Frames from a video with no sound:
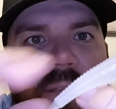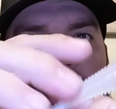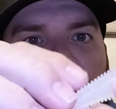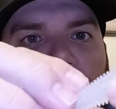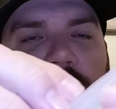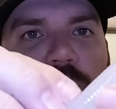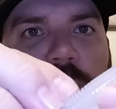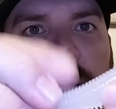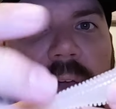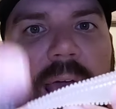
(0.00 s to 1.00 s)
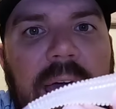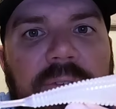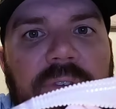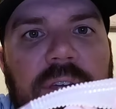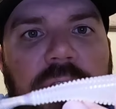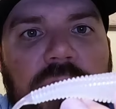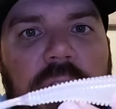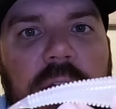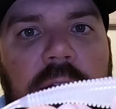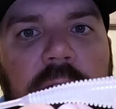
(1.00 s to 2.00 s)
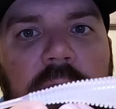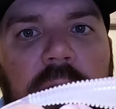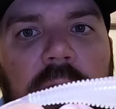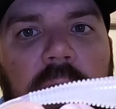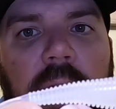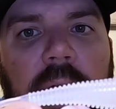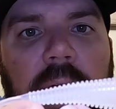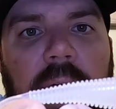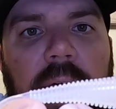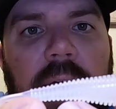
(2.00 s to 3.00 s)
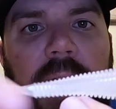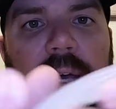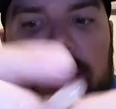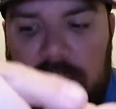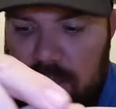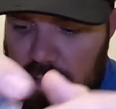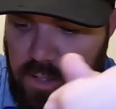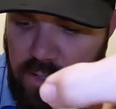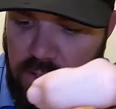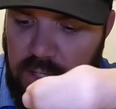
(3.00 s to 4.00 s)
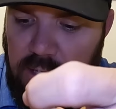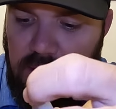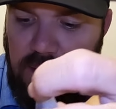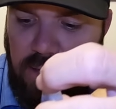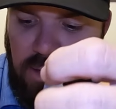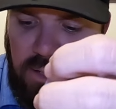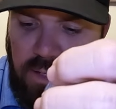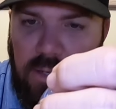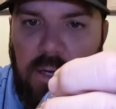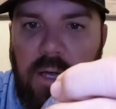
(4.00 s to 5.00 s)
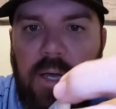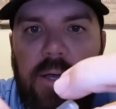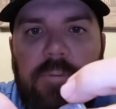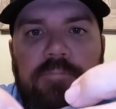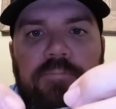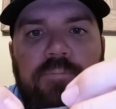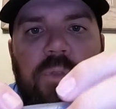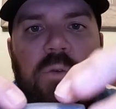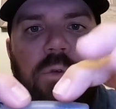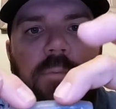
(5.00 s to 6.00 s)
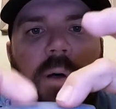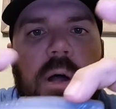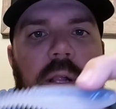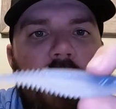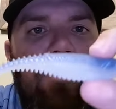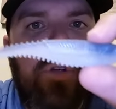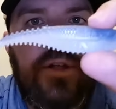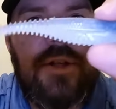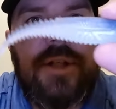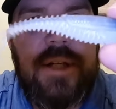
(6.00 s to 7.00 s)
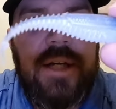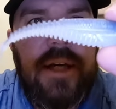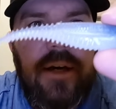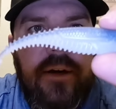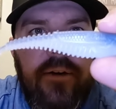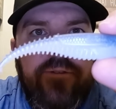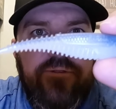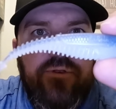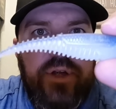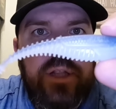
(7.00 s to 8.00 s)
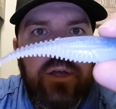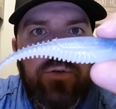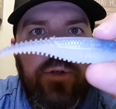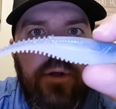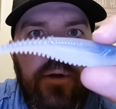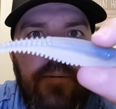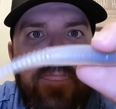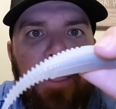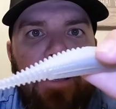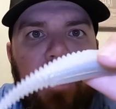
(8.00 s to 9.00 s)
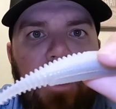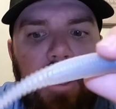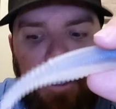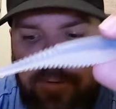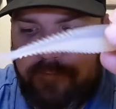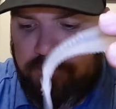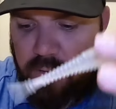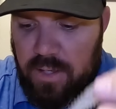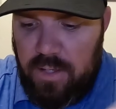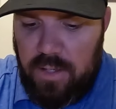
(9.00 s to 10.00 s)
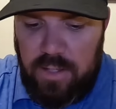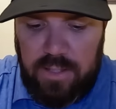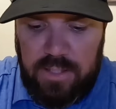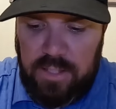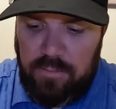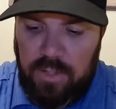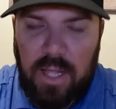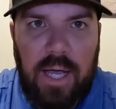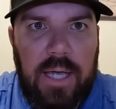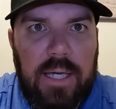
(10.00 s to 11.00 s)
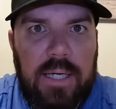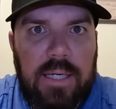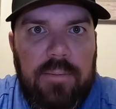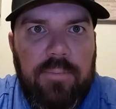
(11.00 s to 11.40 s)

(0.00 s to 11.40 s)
that's the three and a half inch there and the um, Rapala Crush City freeloader. Um, it seemed like in